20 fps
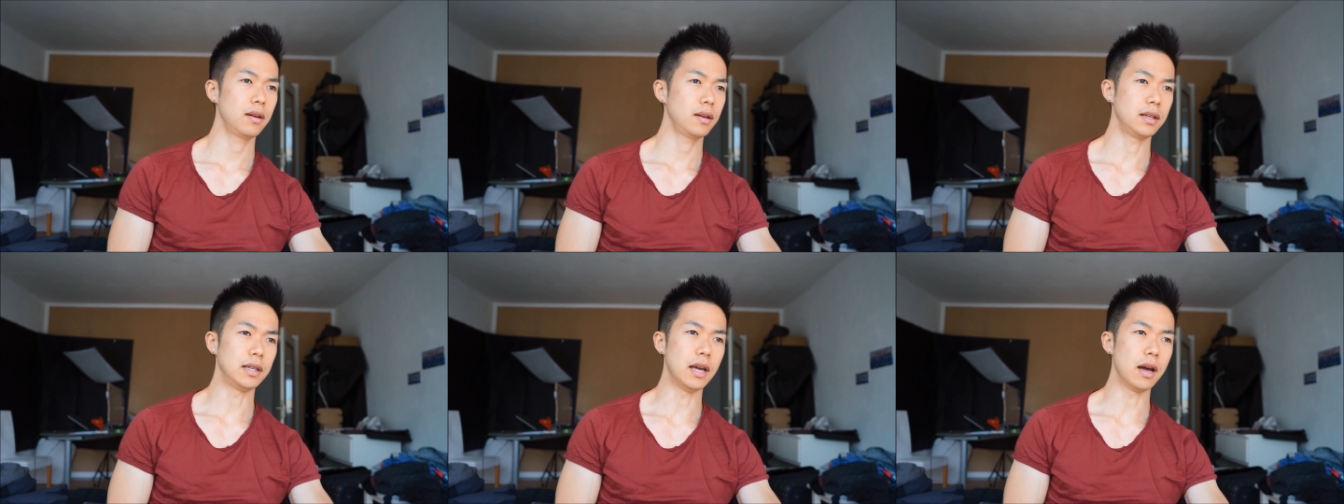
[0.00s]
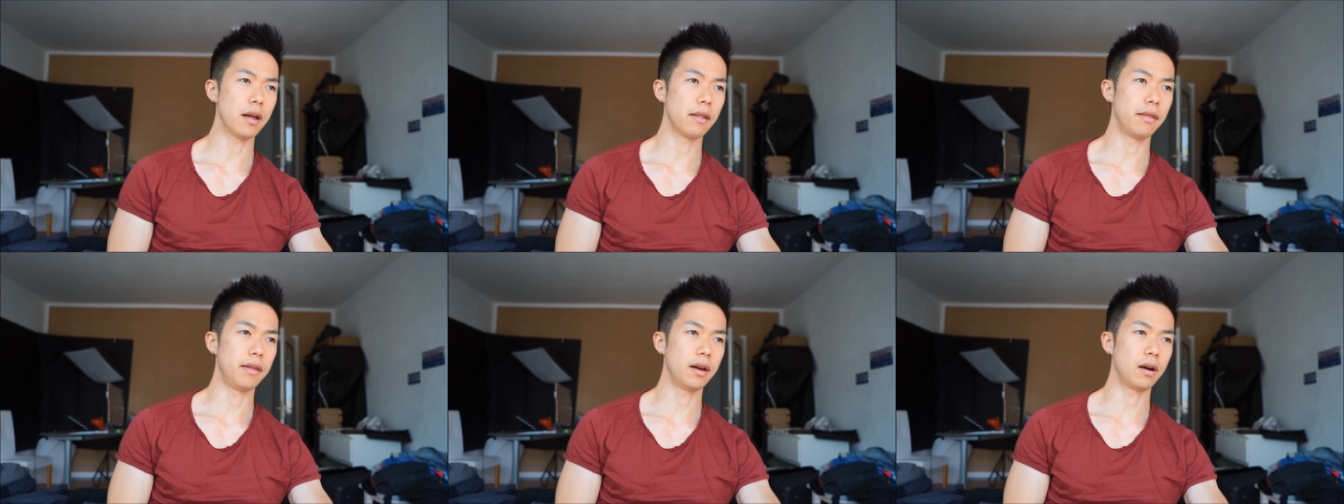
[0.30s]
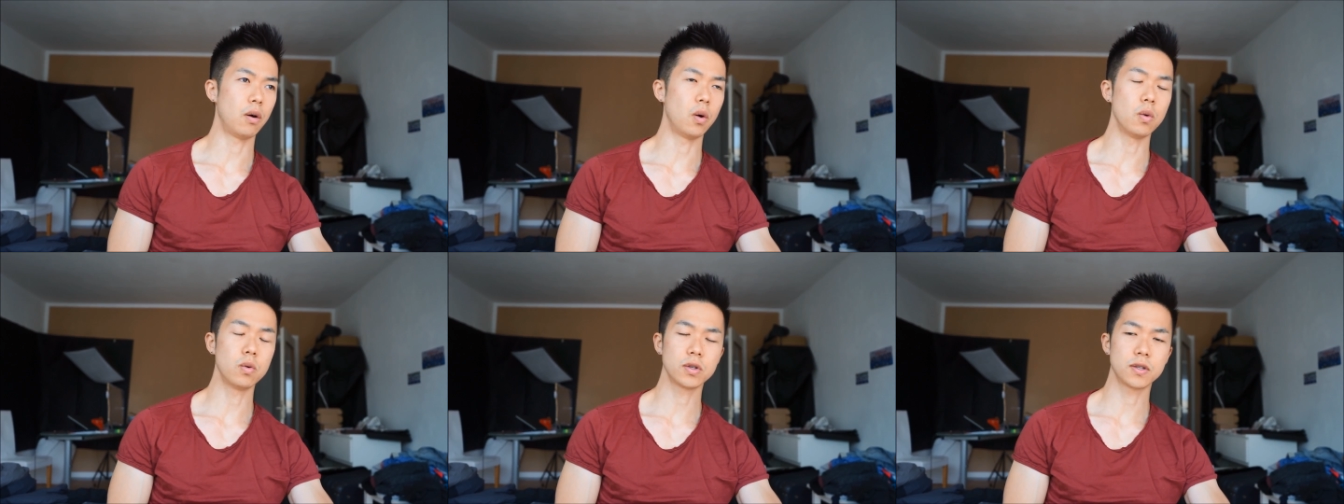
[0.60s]
yeah, their
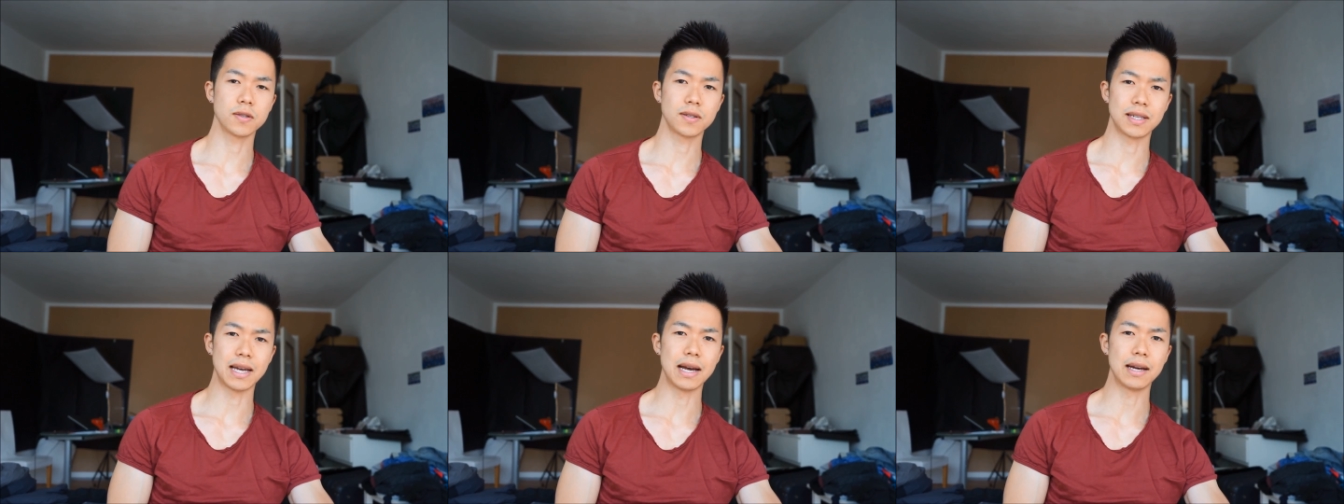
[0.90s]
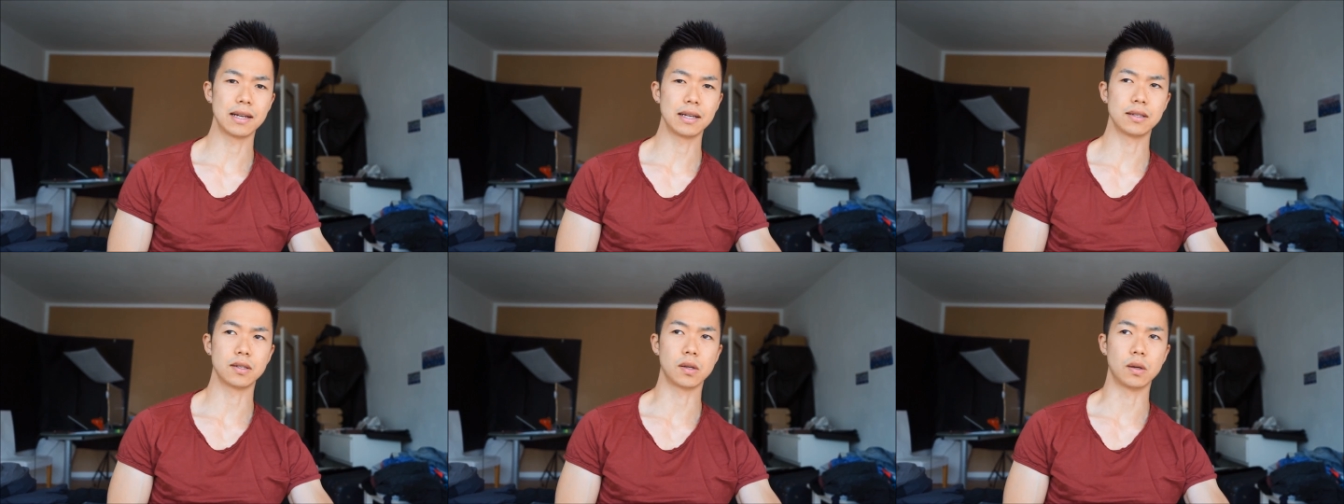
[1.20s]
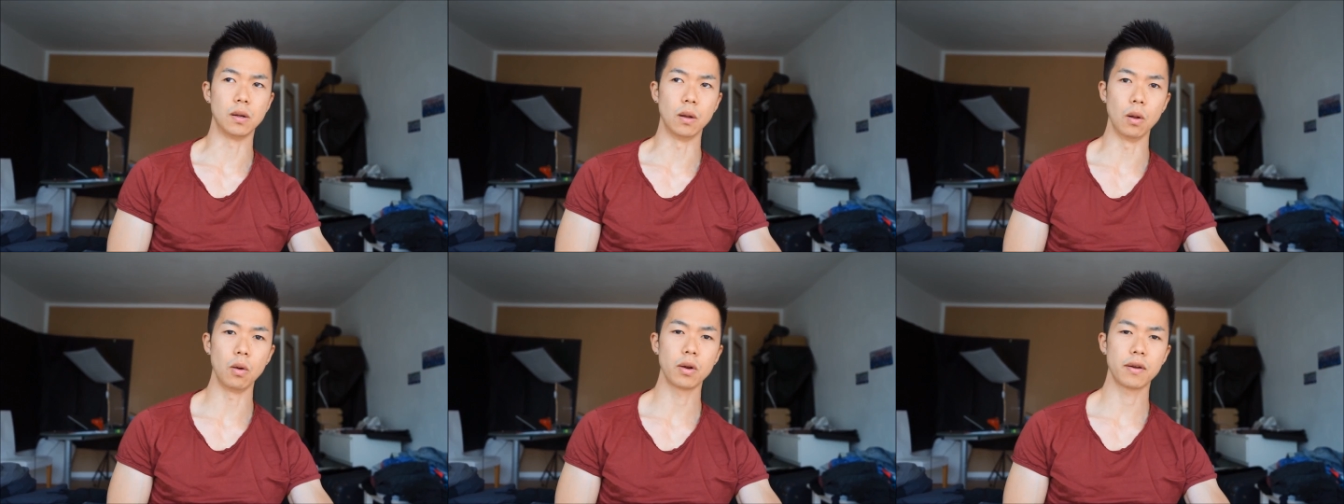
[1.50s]
whole society is
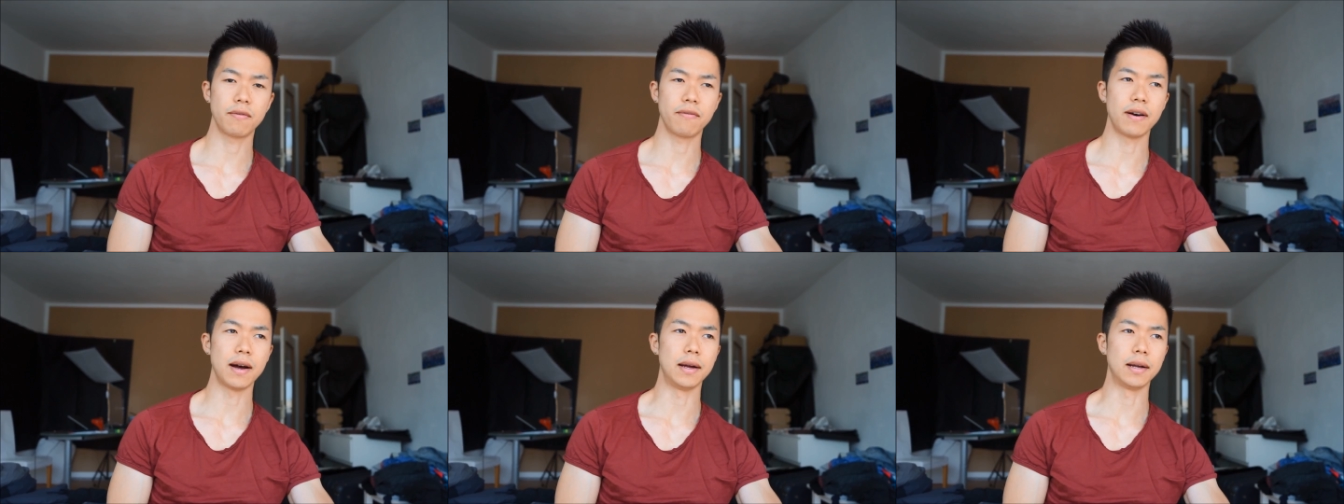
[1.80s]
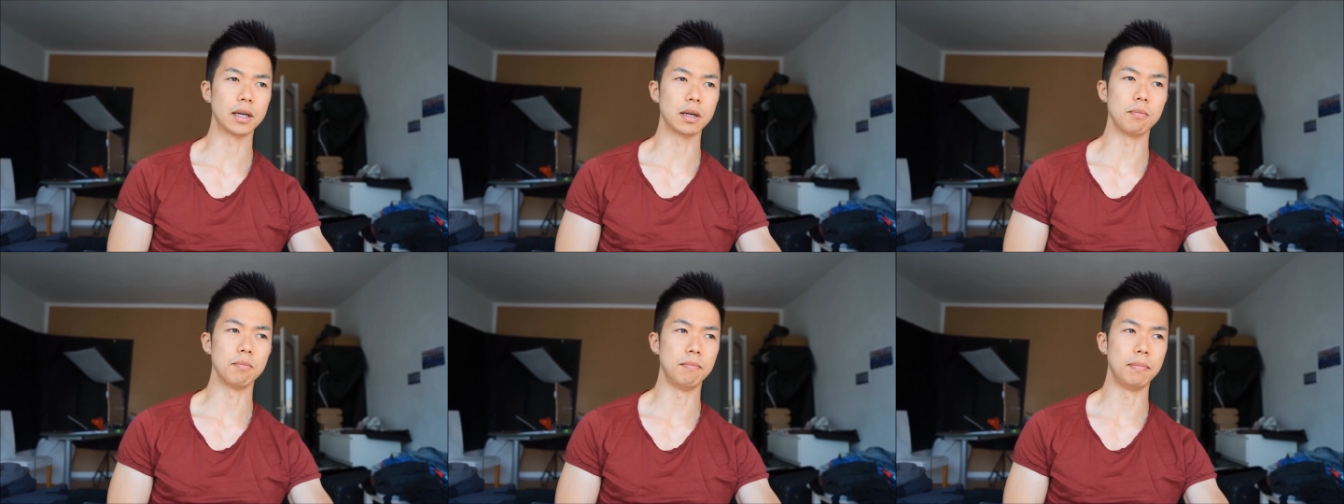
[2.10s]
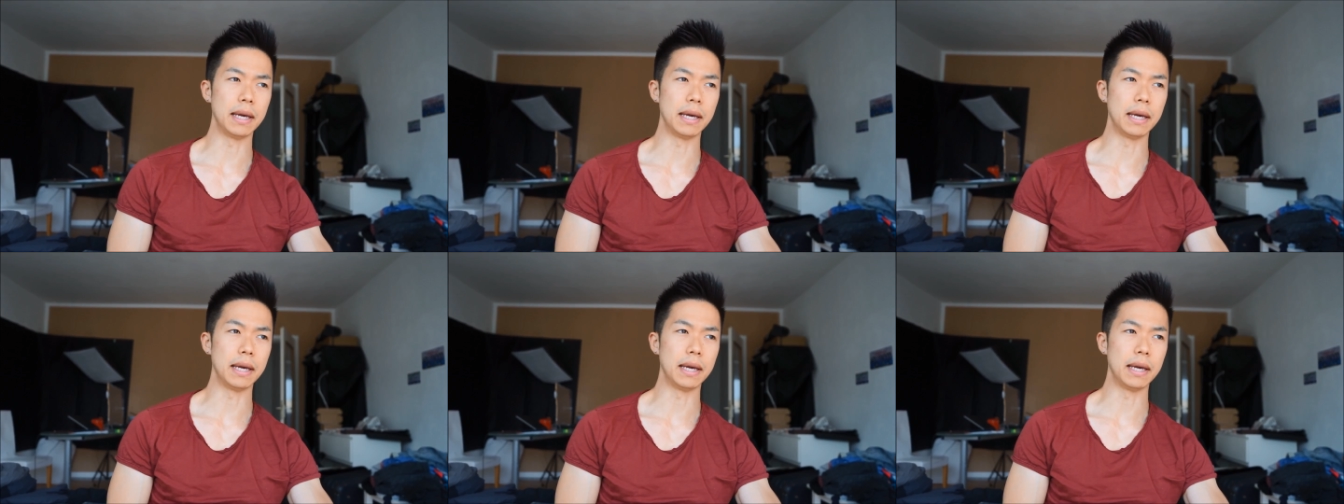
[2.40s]
glorifying